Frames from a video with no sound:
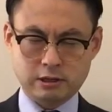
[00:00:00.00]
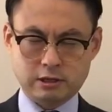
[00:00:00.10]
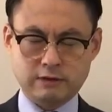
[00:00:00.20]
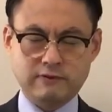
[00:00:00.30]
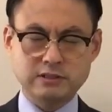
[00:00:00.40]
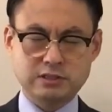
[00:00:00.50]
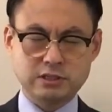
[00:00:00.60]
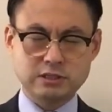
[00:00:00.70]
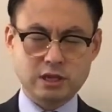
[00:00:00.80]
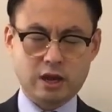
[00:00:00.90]
Give us
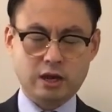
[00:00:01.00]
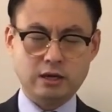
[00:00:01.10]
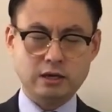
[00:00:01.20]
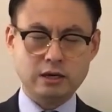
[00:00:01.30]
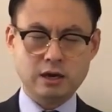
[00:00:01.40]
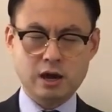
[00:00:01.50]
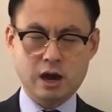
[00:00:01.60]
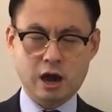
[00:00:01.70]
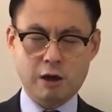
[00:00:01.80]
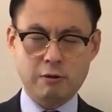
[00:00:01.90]
this day
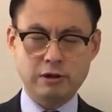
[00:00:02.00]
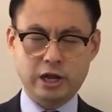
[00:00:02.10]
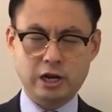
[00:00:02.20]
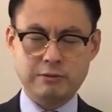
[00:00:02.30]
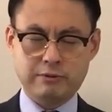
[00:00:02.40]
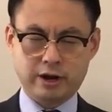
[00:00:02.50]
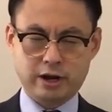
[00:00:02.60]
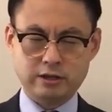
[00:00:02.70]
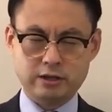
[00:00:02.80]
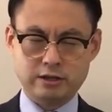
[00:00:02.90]
our daily
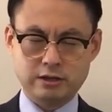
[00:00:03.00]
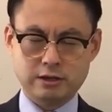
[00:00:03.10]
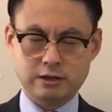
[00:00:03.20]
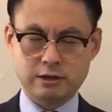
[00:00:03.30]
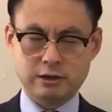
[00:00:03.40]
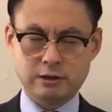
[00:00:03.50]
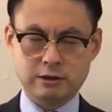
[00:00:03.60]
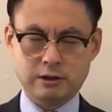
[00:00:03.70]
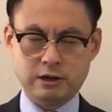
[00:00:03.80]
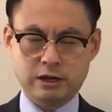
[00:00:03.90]
bread,
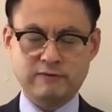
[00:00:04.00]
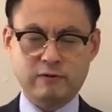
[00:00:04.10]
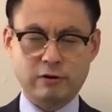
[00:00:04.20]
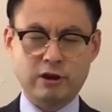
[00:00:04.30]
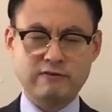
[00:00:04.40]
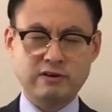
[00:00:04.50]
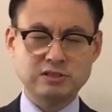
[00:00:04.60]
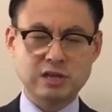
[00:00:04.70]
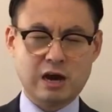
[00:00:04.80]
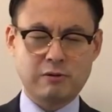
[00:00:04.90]
and forgive
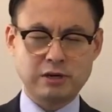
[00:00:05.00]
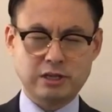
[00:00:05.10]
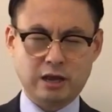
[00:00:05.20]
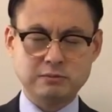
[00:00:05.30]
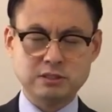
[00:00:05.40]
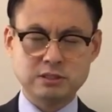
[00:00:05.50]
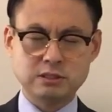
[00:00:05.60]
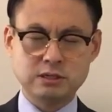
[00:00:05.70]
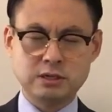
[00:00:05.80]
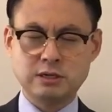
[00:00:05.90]
us our debt,
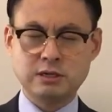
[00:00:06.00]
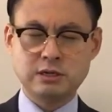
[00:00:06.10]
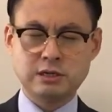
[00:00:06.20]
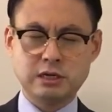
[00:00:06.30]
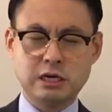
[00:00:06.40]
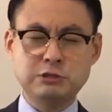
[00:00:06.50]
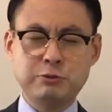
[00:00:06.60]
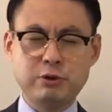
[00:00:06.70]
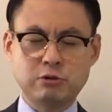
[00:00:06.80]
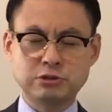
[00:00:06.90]
as
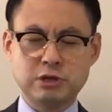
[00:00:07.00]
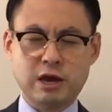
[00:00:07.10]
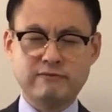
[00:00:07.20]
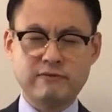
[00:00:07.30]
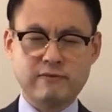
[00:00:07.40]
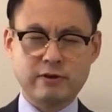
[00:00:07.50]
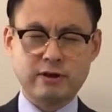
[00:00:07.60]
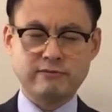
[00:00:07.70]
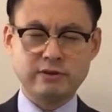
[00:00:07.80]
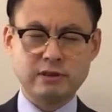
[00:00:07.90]
we also have
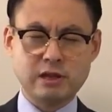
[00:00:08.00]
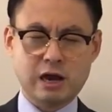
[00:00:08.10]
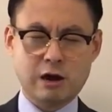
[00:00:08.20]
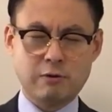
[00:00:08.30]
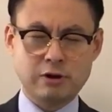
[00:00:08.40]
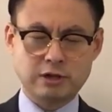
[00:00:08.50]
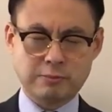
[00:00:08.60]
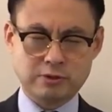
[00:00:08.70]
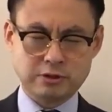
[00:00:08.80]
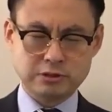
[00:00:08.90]
forgiven our
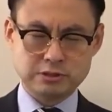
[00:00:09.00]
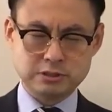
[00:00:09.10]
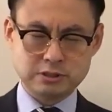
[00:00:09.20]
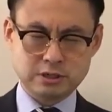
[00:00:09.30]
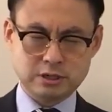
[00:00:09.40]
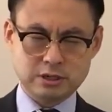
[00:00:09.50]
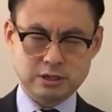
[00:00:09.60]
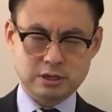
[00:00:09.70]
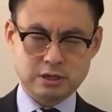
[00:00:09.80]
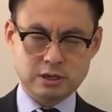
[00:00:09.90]
debtors.
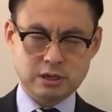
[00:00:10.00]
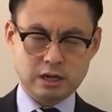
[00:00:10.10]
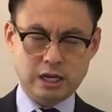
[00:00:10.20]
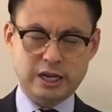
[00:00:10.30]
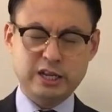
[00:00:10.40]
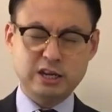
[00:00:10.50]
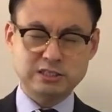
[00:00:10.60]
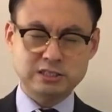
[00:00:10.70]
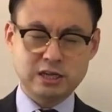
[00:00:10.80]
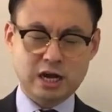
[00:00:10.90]
And lead
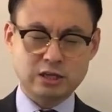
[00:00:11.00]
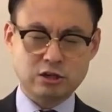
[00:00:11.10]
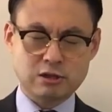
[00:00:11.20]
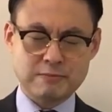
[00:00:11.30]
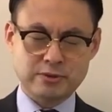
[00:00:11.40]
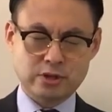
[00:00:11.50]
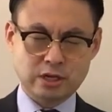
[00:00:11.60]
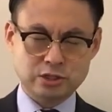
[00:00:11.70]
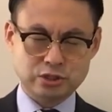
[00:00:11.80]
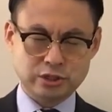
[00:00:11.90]
us not into
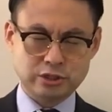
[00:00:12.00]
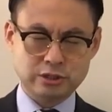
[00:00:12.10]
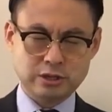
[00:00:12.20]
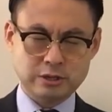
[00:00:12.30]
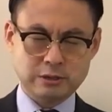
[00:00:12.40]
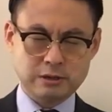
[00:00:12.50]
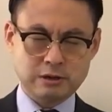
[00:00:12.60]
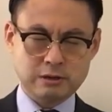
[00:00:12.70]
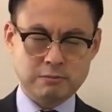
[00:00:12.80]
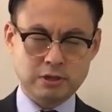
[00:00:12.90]
temptation,
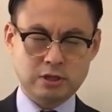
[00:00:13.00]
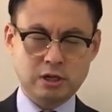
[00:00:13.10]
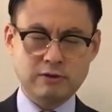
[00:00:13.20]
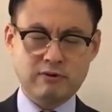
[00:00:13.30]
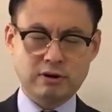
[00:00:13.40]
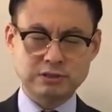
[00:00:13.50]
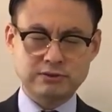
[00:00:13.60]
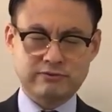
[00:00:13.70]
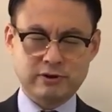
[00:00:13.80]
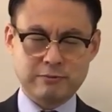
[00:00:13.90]
but deliver us
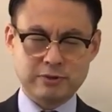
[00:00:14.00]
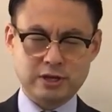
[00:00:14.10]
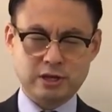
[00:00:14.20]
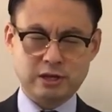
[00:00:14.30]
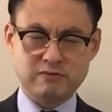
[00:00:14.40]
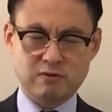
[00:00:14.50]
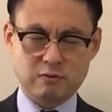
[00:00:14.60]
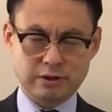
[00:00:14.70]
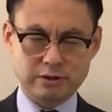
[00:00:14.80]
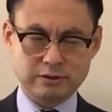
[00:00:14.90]
from the evil
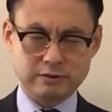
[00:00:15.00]
one.